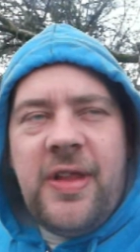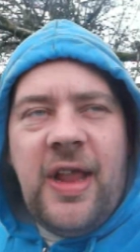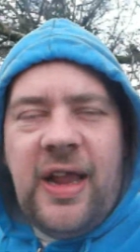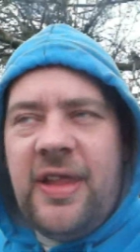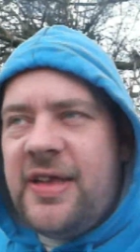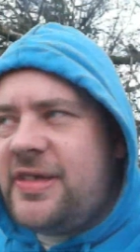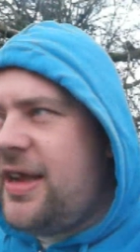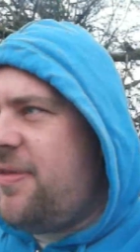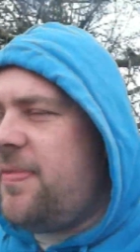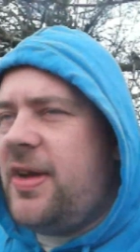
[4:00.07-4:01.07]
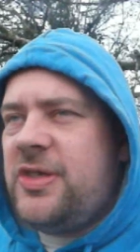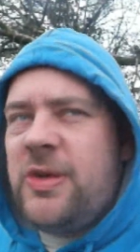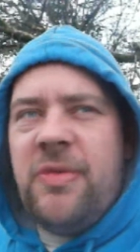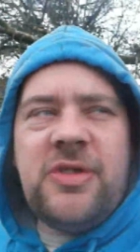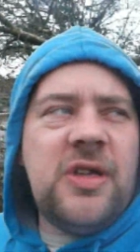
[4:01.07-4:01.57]
like, nicking their stuff, mate.
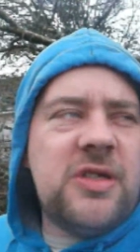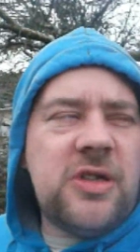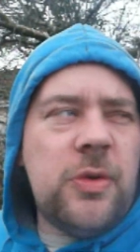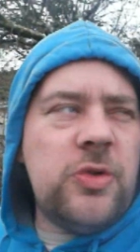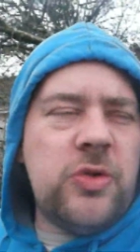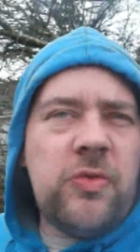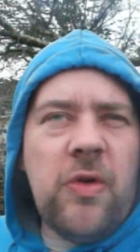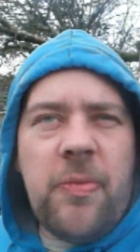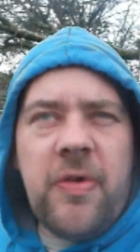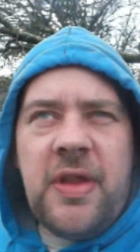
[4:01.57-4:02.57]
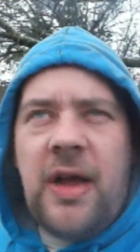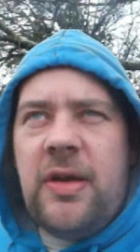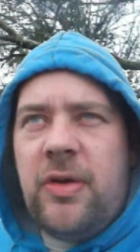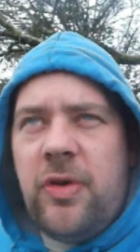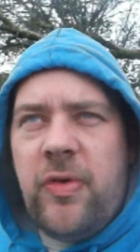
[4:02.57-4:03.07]
So I decided to go and do a robbery
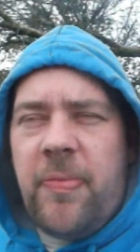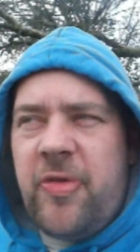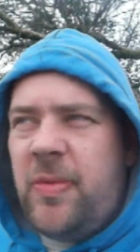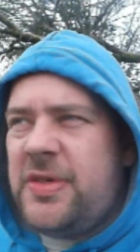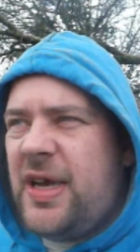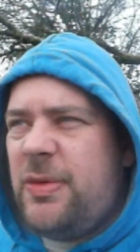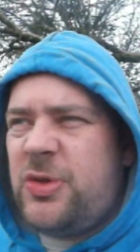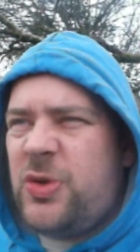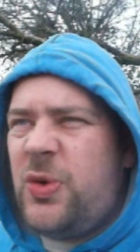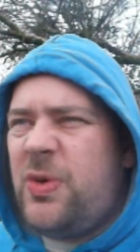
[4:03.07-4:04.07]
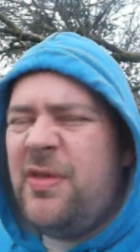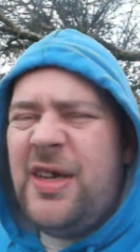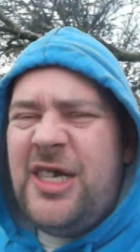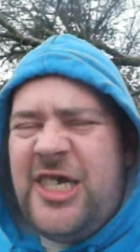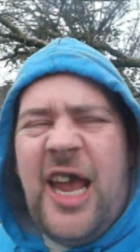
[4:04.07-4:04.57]
down and go and rob someone's house or
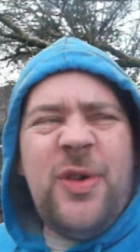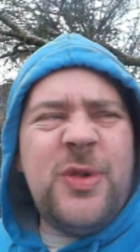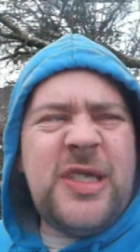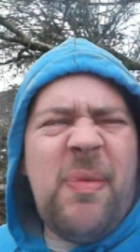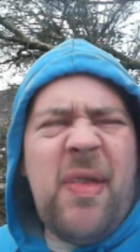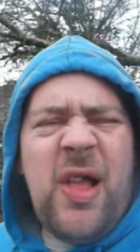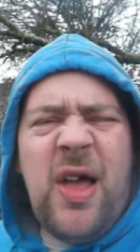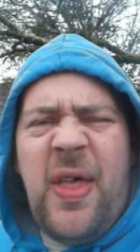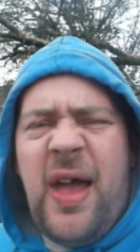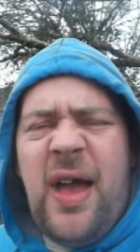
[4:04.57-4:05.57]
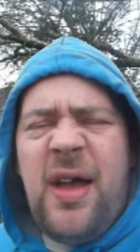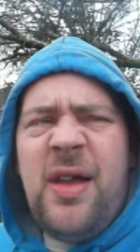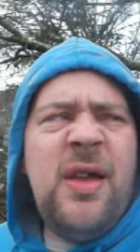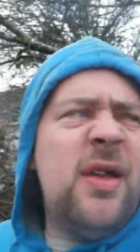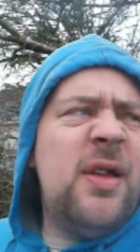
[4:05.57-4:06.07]
shed or something like that.
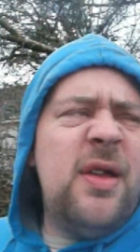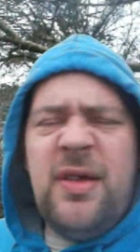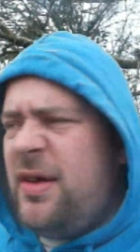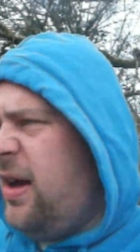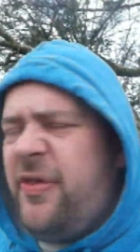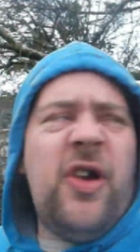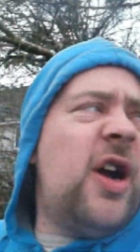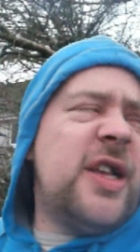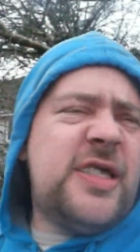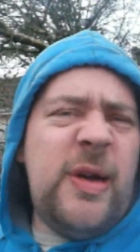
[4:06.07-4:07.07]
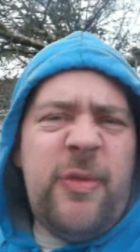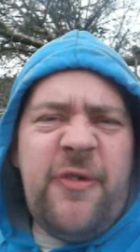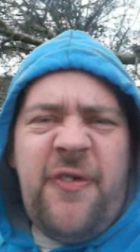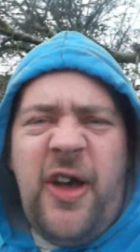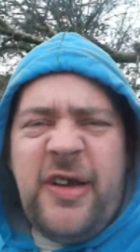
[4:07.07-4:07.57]
I've got to contend
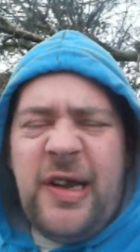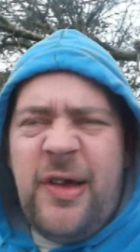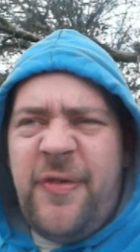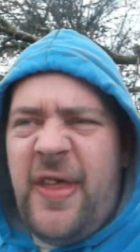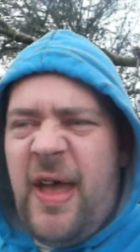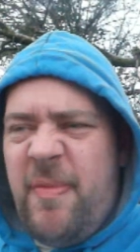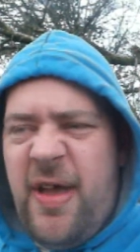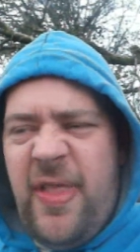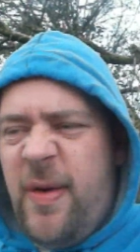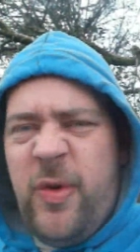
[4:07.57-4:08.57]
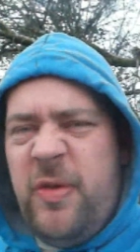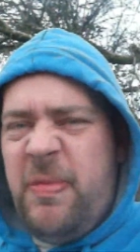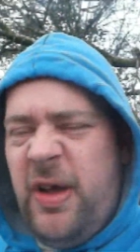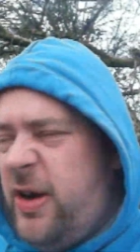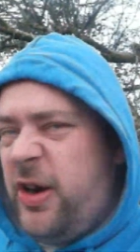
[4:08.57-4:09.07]
with Fidel over there, and That
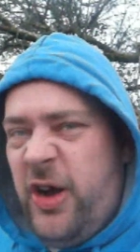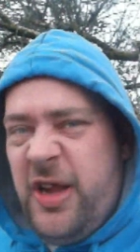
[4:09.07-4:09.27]
wouldn't be a good